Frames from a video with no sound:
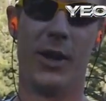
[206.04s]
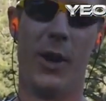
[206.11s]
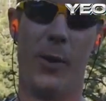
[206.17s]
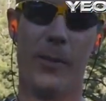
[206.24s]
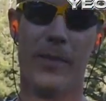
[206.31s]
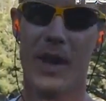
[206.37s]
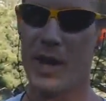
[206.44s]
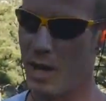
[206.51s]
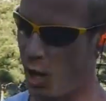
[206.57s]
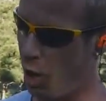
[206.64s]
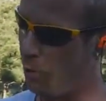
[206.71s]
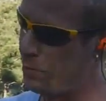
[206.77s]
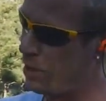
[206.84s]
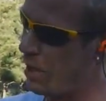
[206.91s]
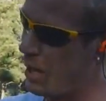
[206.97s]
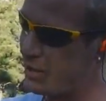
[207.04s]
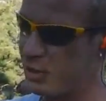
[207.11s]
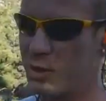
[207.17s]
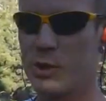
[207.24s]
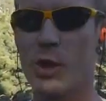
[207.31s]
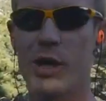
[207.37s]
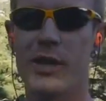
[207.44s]
So I hope you
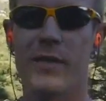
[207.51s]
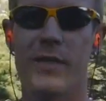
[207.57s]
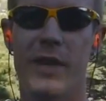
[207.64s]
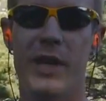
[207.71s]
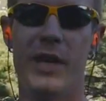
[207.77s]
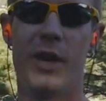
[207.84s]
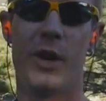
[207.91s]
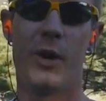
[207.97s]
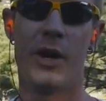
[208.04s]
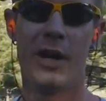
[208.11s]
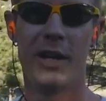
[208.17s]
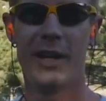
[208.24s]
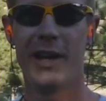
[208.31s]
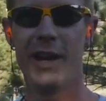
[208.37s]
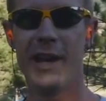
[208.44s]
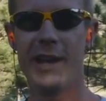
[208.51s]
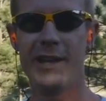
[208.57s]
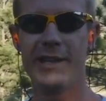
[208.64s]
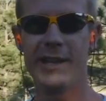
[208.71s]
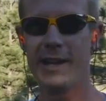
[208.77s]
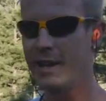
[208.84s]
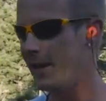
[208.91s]
guys enjoyed the video
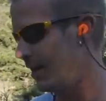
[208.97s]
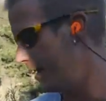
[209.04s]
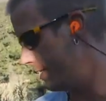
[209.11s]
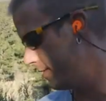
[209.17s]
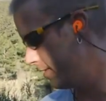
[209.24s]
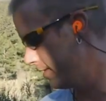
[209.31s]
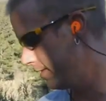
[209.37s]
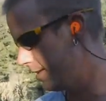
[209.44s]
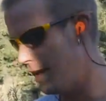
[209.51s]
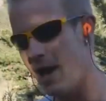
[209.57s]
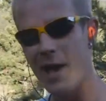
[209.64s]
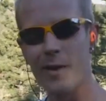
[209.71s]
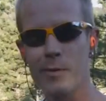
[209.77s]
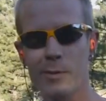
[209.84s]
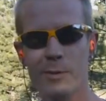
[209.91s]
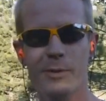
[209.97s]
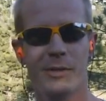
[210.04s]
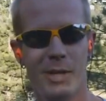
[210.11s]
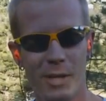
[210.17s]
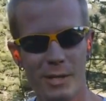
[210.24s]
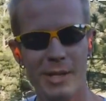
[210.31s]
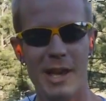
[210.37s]
and uh, yeah, well,
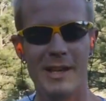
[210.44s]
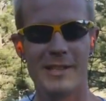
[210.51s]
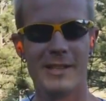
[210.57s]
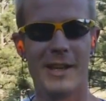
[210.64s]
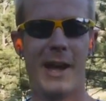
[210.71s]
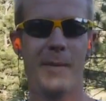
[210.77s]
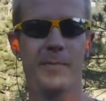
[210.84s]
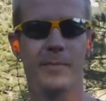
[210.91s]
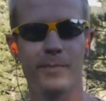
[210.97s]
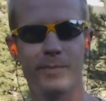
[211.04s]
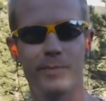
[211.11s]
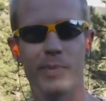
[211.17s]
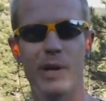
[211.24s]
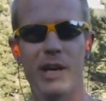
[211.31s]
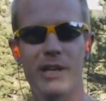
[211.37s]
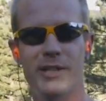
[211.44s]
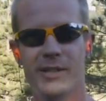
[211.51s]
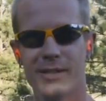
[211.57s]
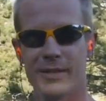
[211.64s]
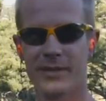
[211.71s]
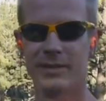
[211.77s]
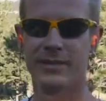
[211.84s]
until next time.
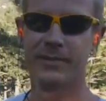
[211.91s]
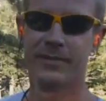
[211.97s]
Peace.